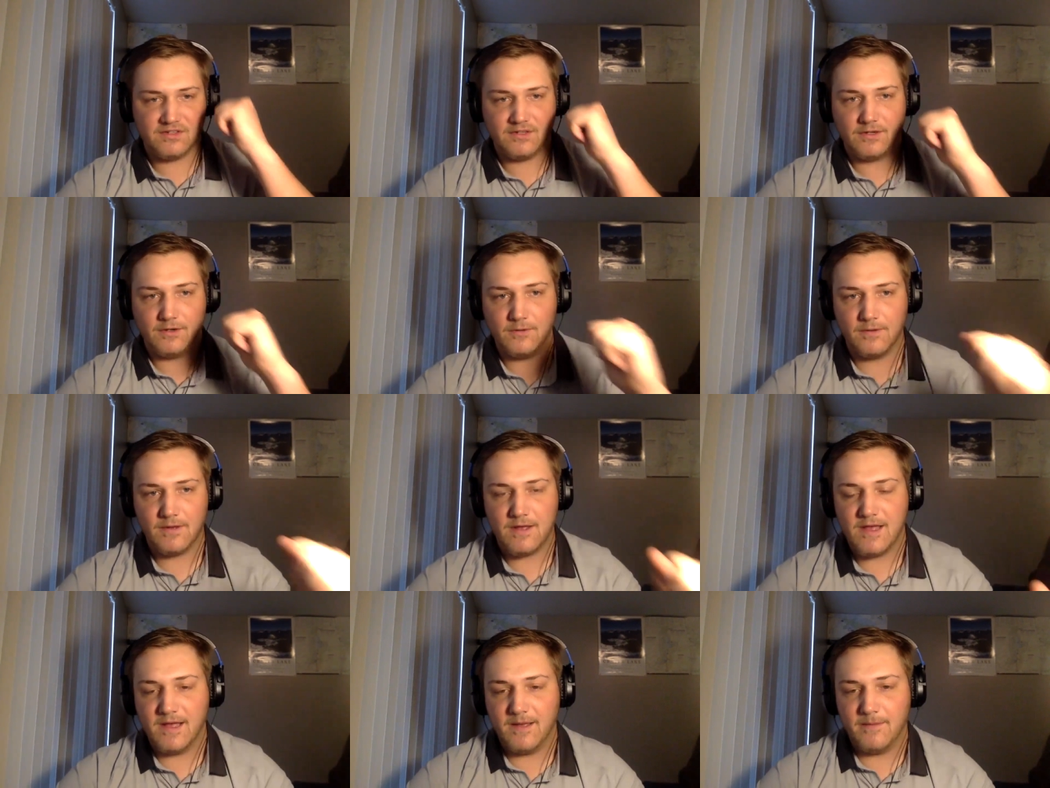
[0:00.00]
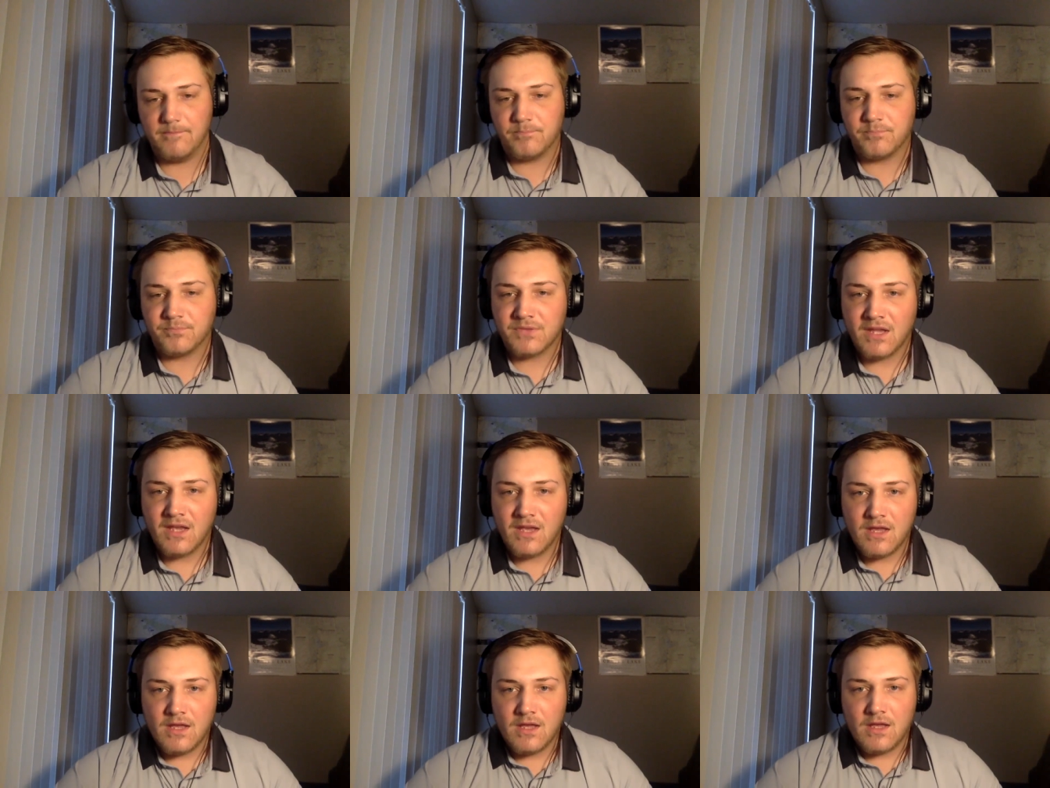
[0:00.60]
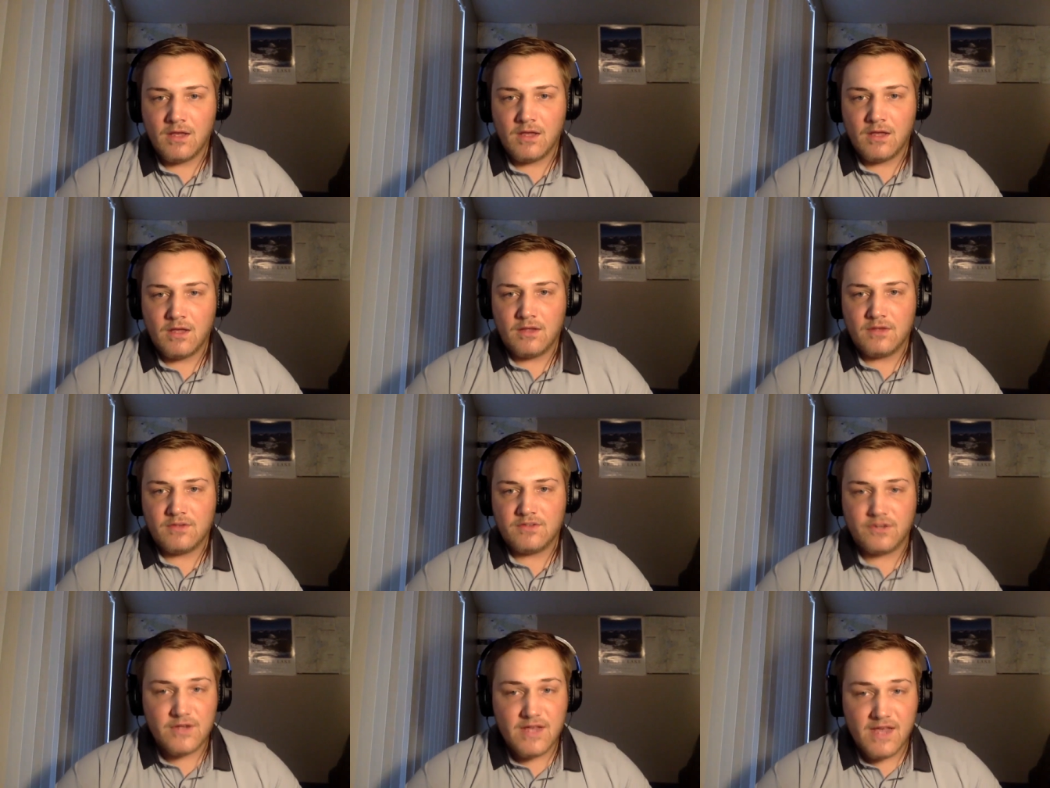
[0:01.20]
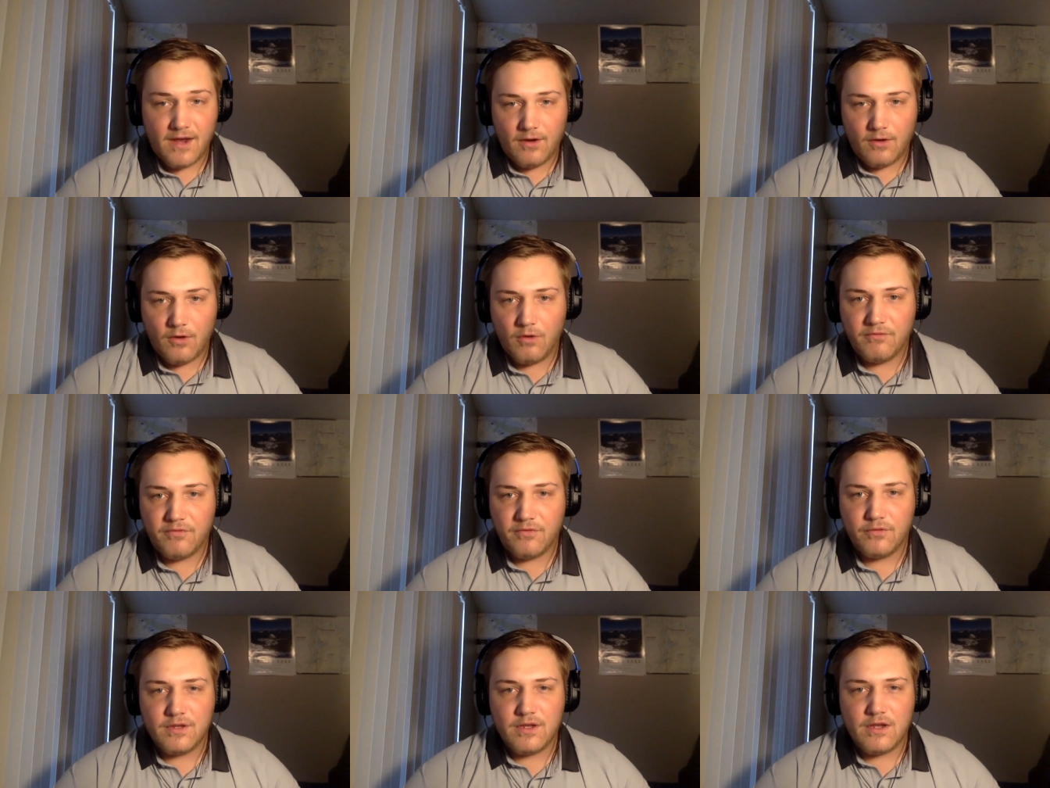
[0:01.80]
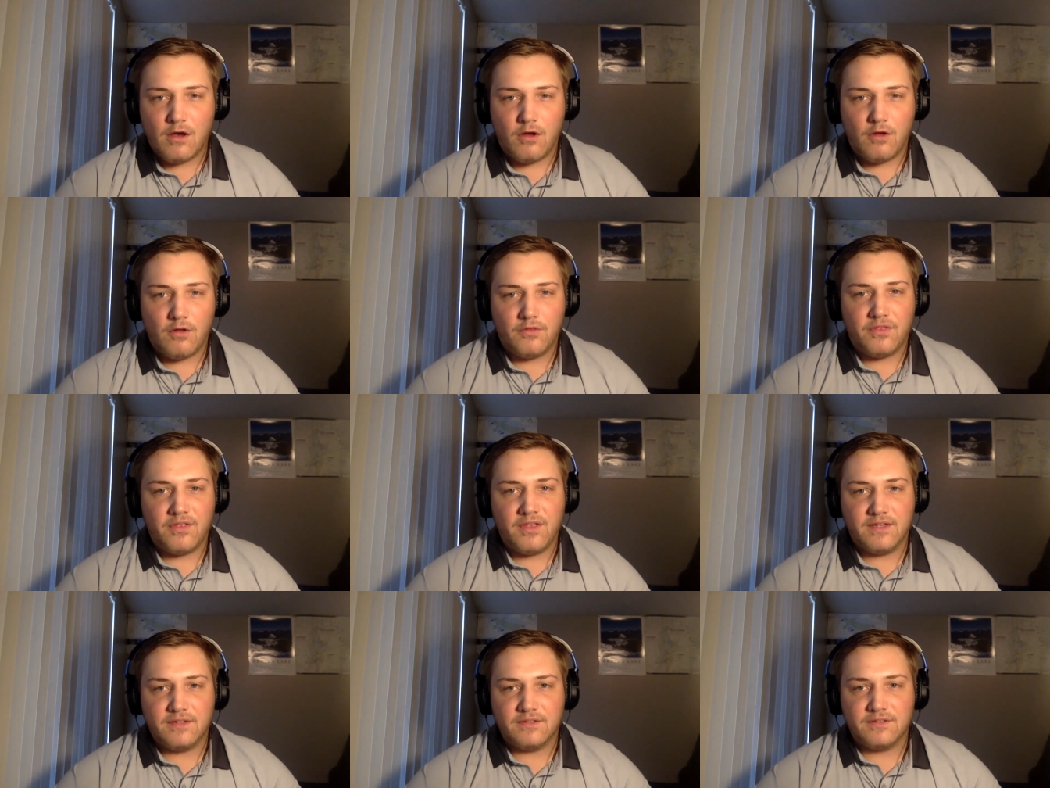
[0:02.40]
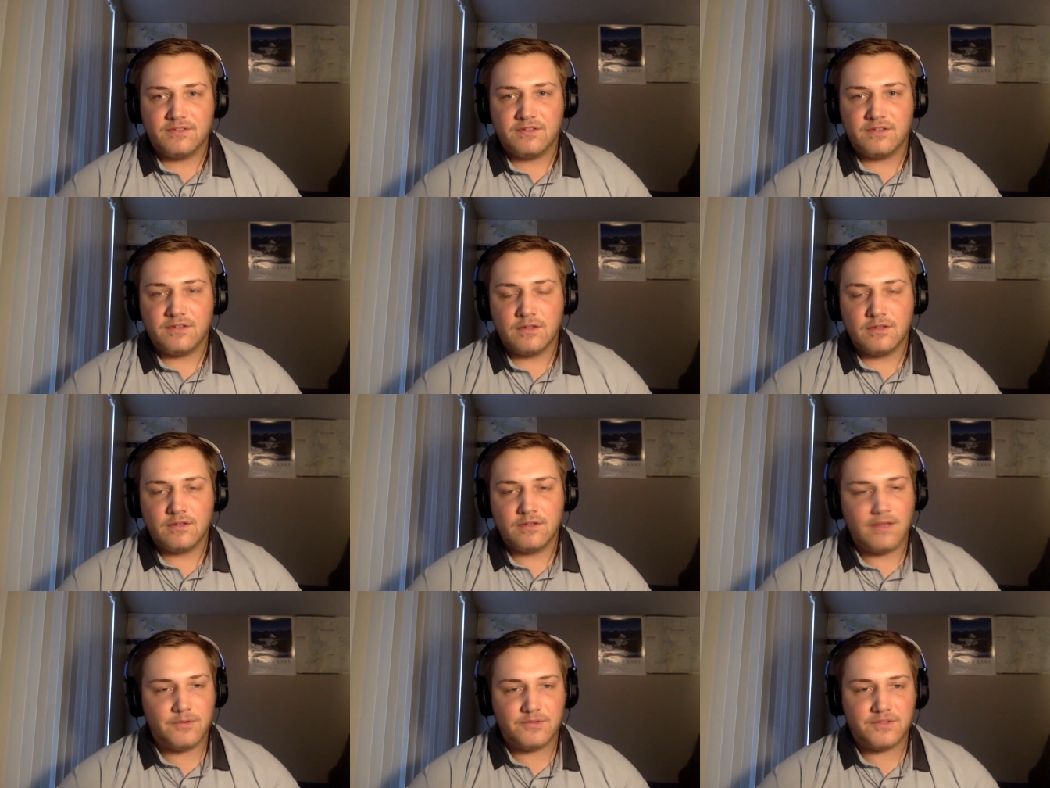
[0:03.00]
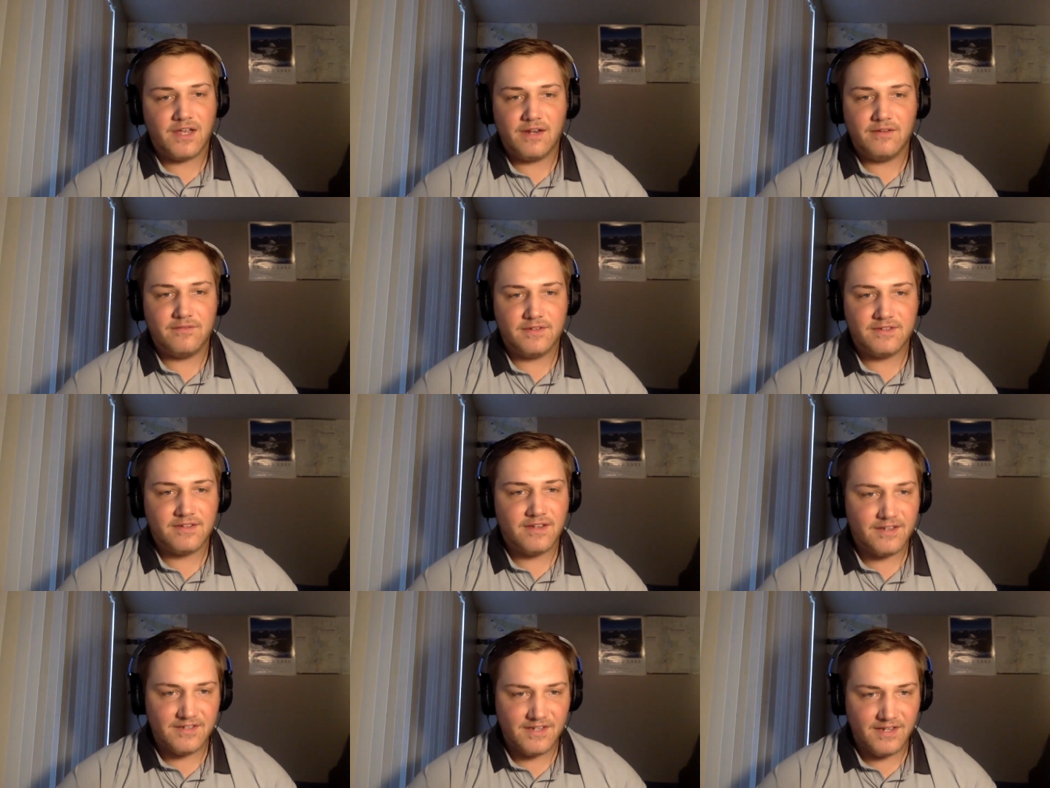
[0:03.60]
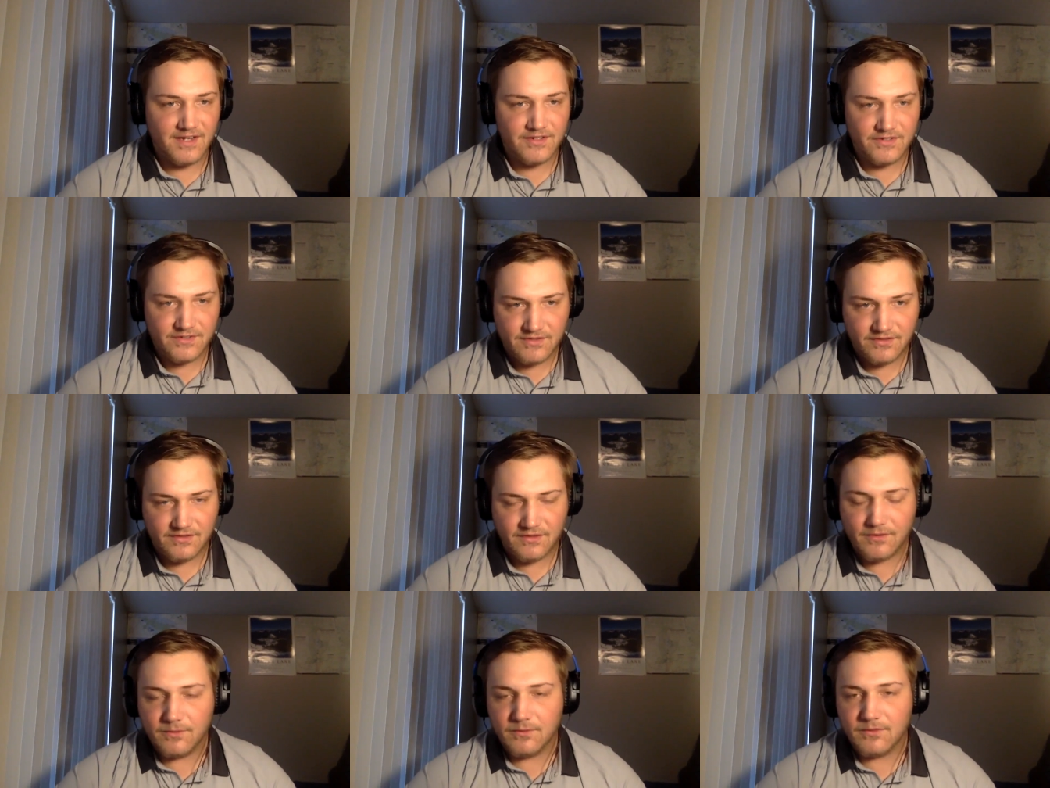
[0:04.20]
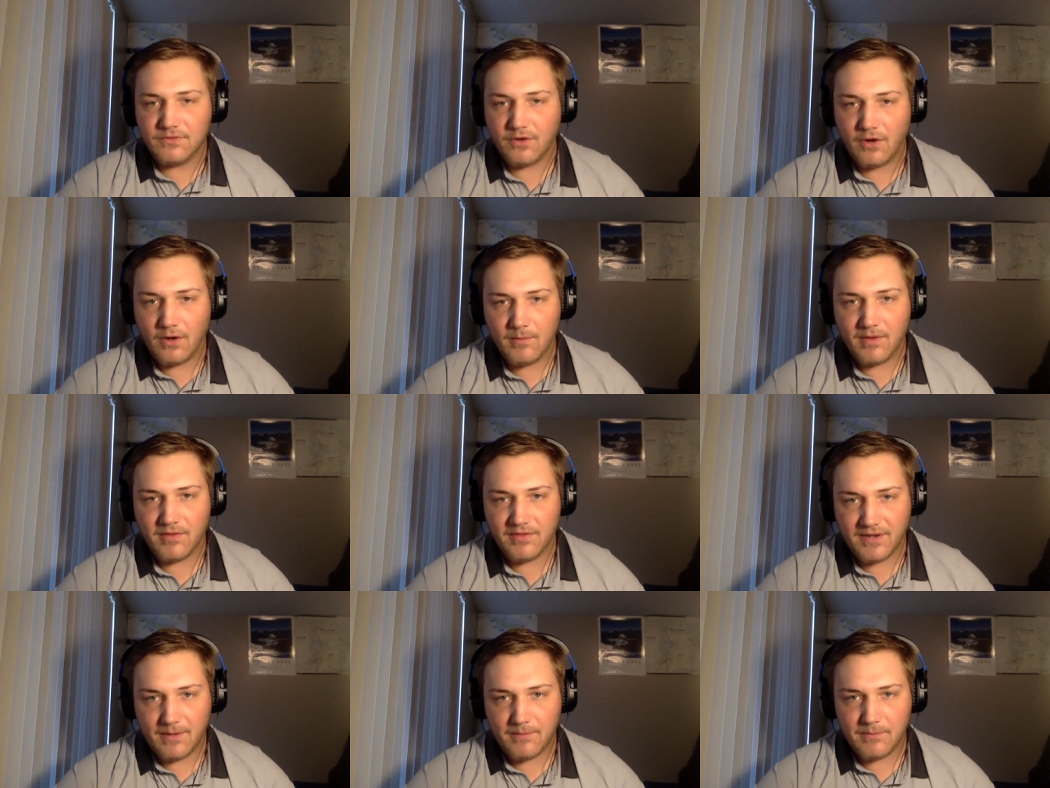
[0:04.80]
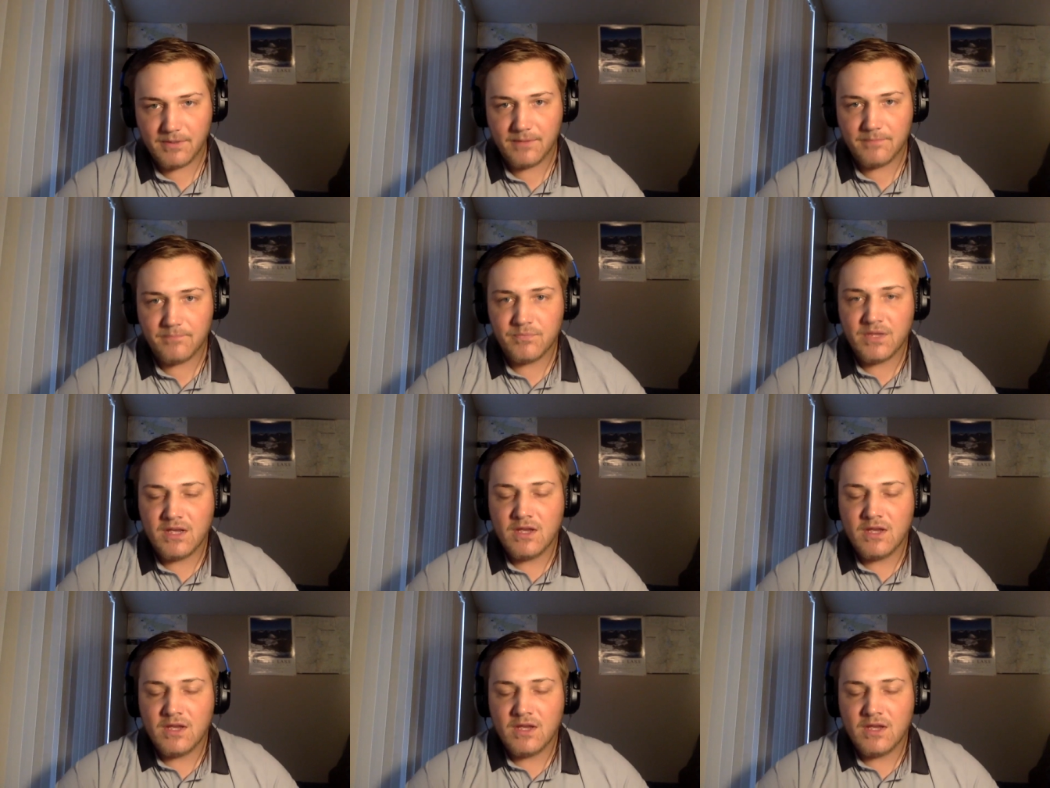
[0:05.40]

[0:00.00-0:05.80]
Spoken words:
So yeah, hopefully all things, that was kind of a tangent, so sorry about that, but